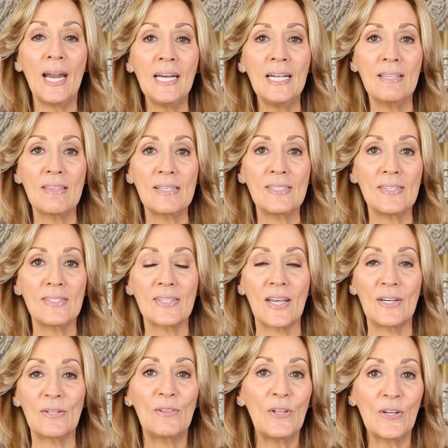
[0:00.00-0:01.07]
any of this is
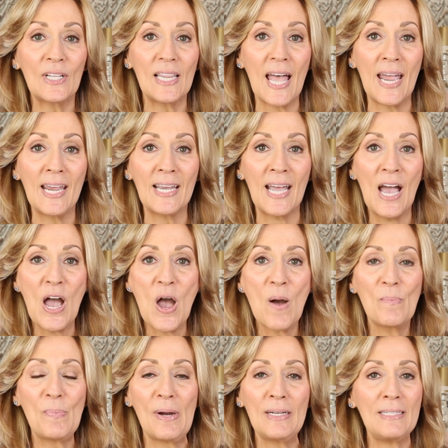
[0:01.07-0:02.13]
going to look like,
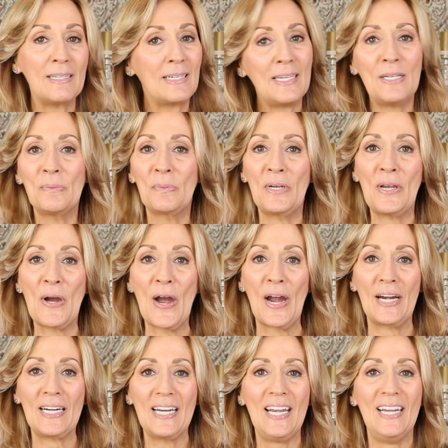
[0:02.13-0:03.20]
but here we are.